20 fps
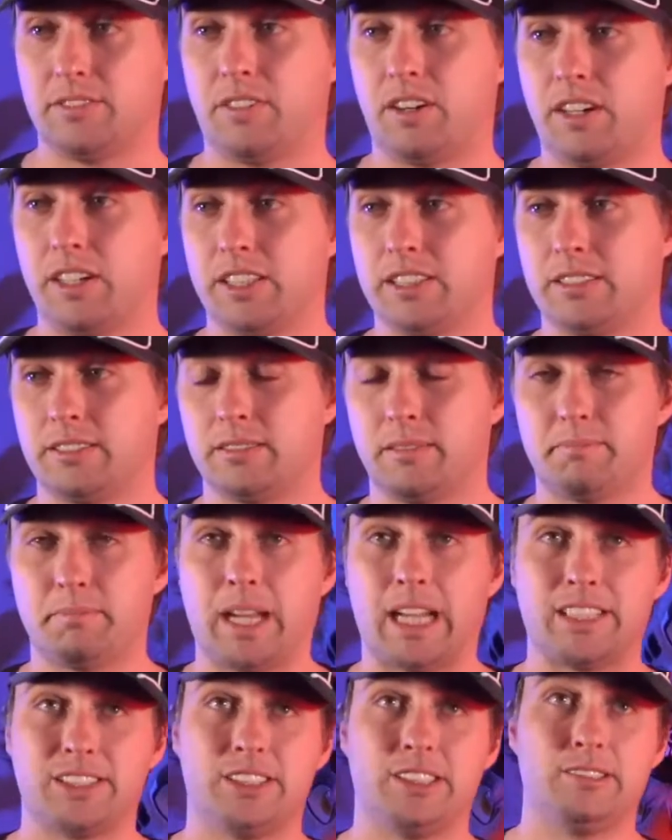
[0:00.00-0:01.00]
far as
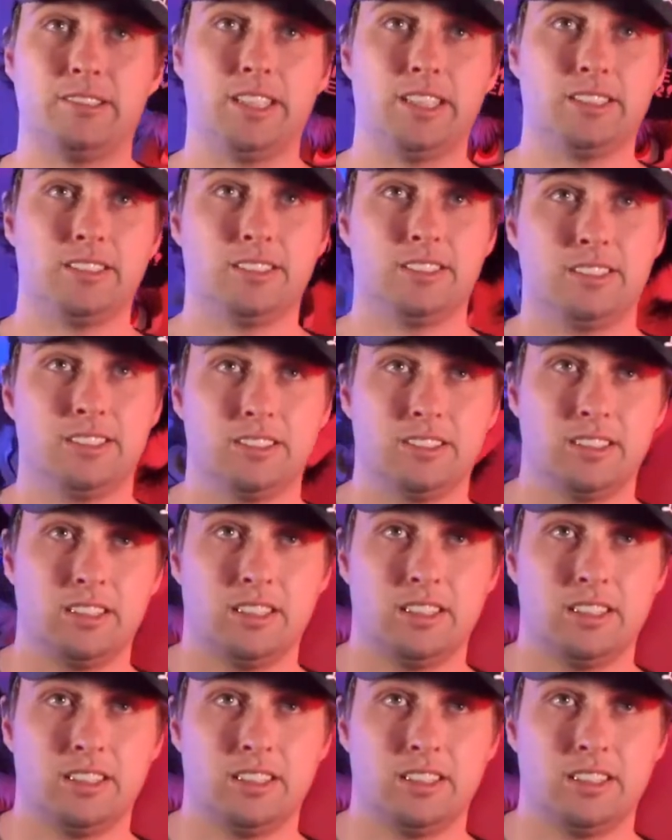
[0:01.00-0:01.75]
mass shootings,